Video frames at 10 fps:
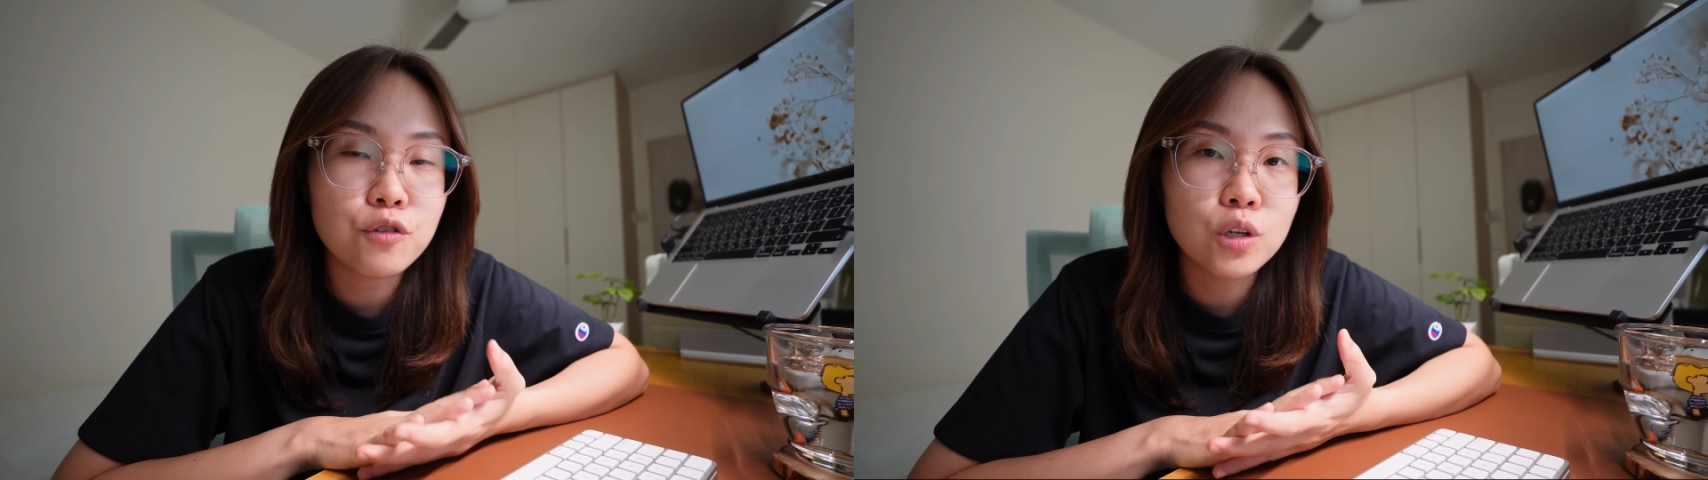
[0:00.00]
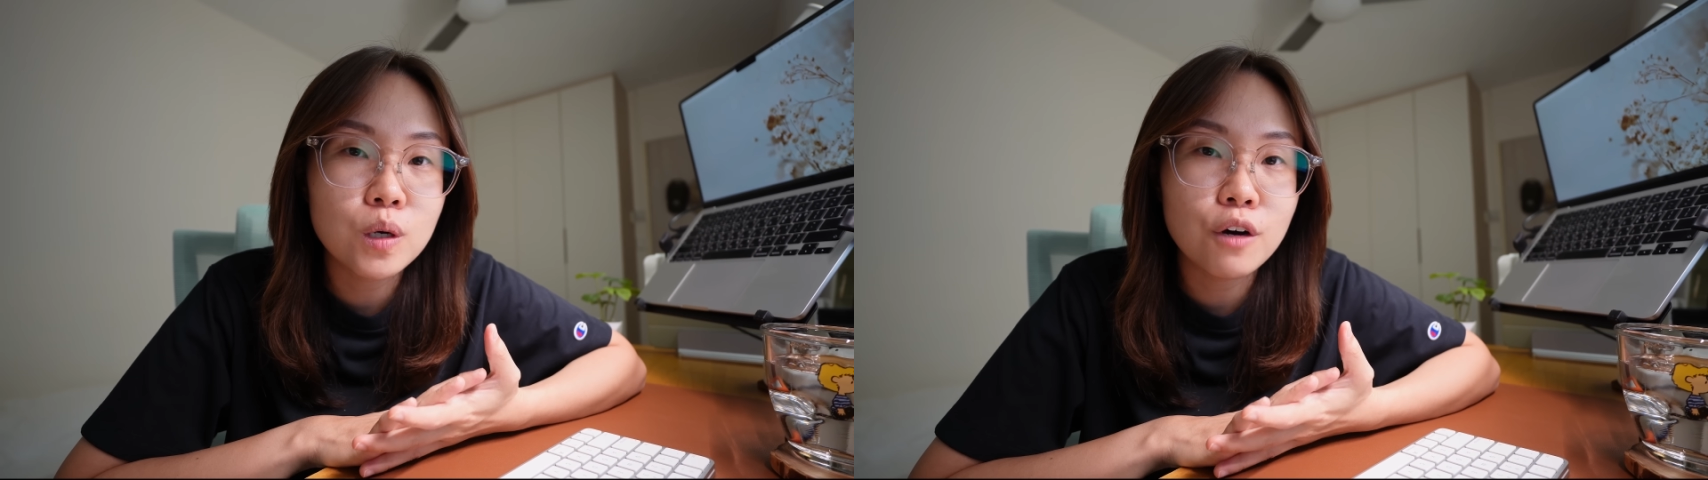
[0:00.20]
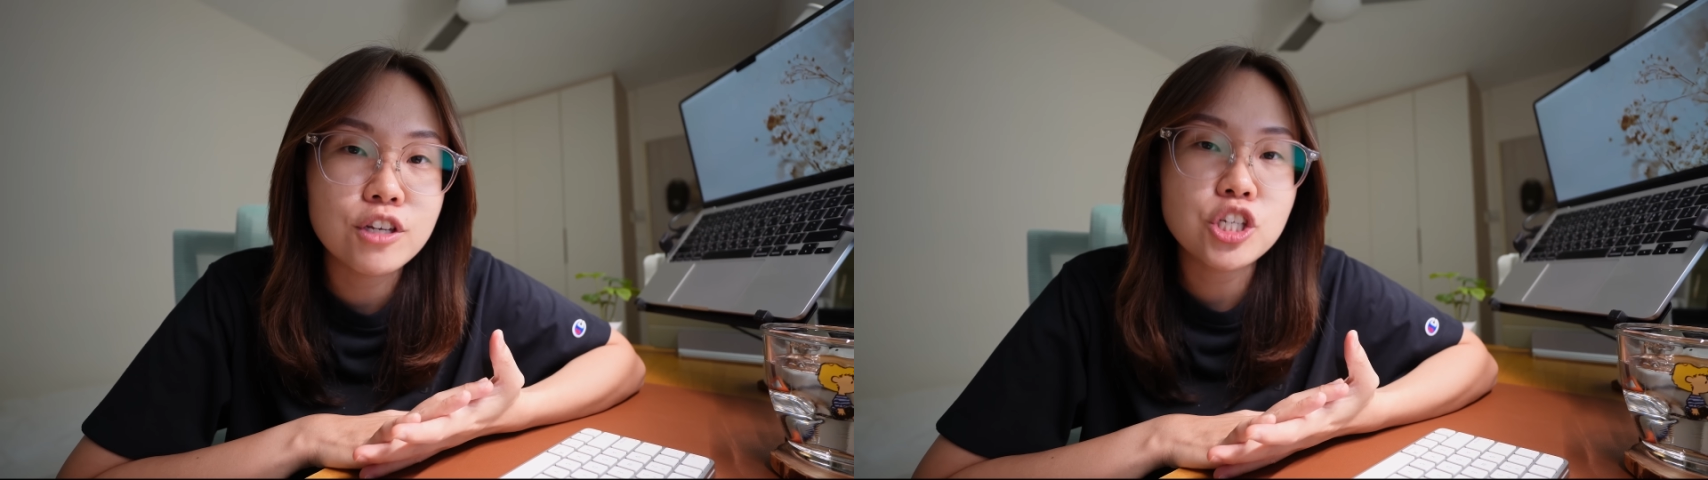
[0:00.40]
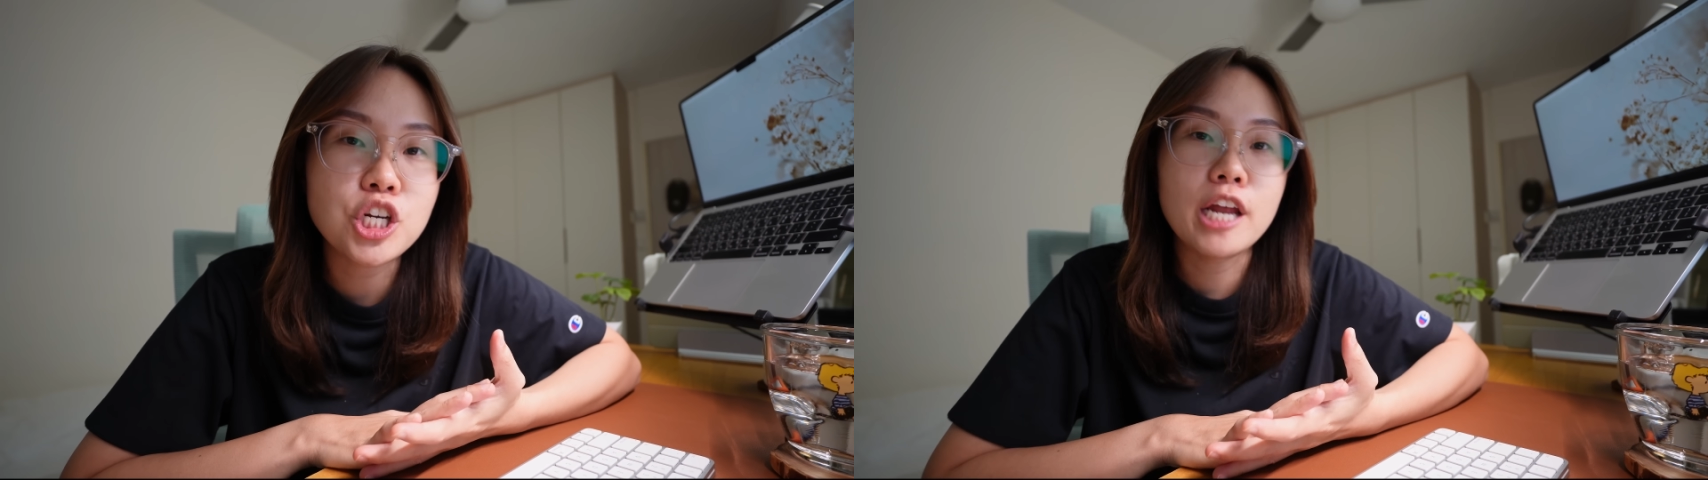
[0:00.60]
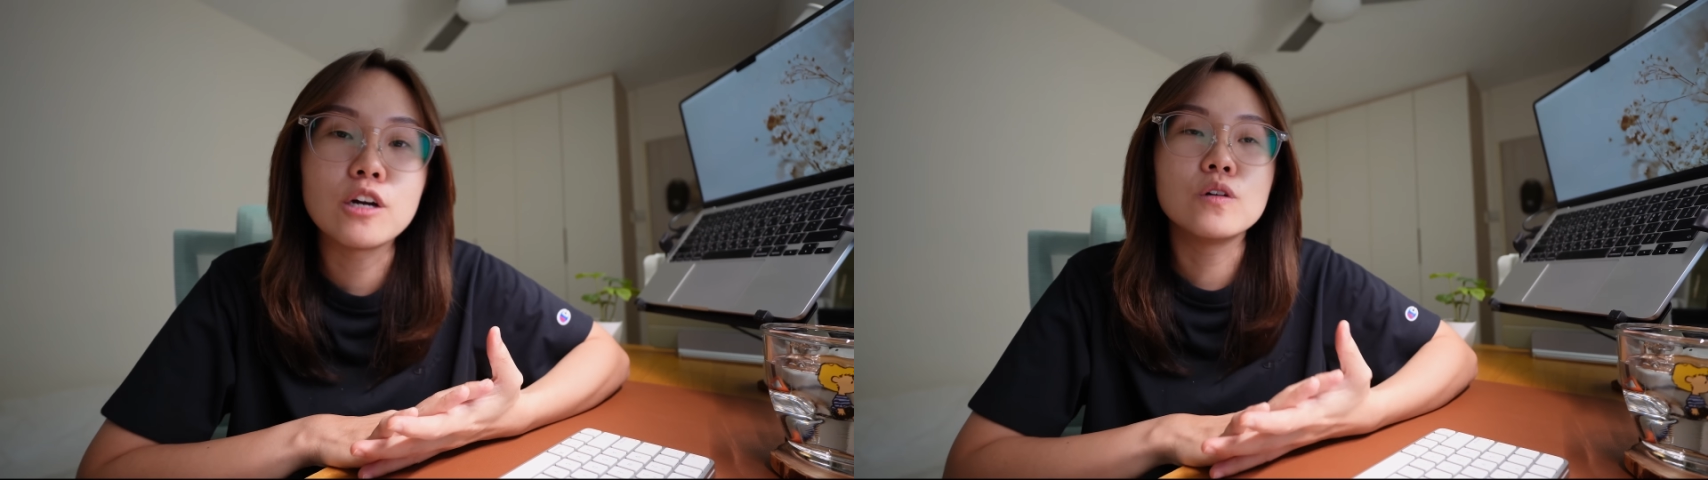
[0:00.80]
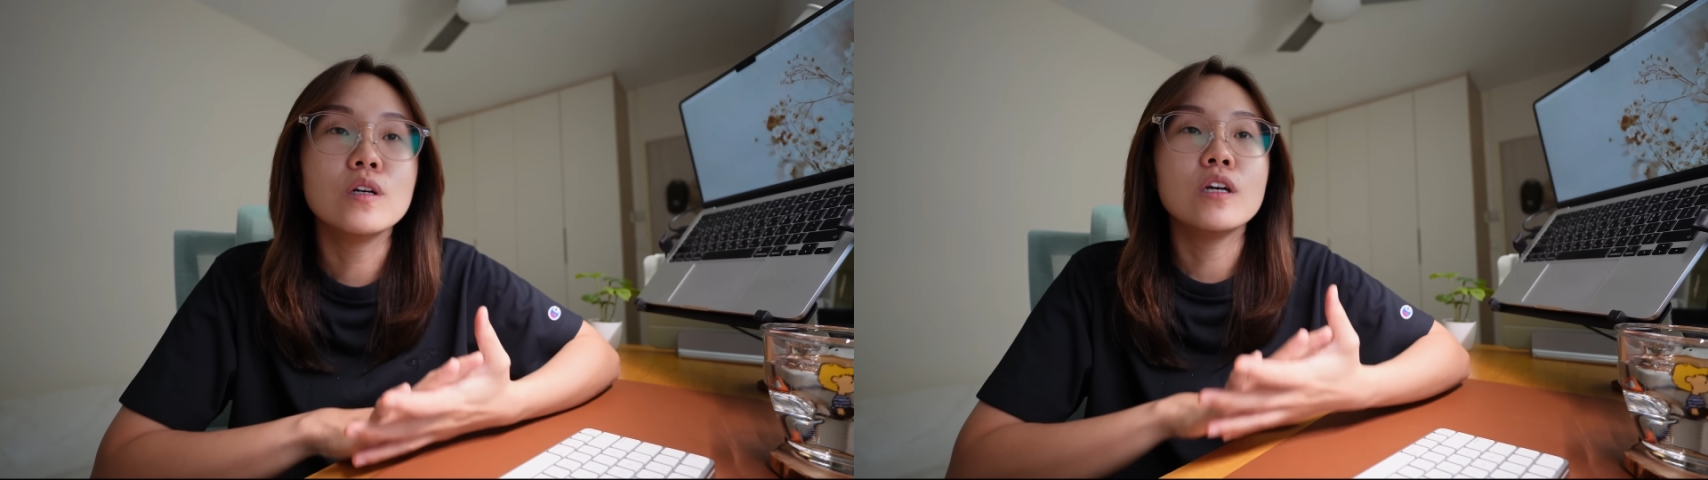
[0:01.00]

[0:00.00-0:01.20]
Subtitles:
follower of this channel,